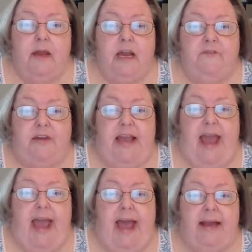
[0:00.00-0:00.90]
If he
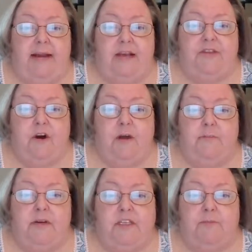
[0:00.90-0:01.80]
had, he thought
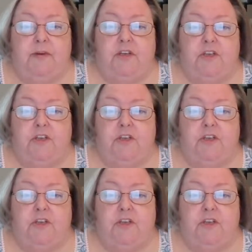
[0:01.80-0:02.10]
it must have been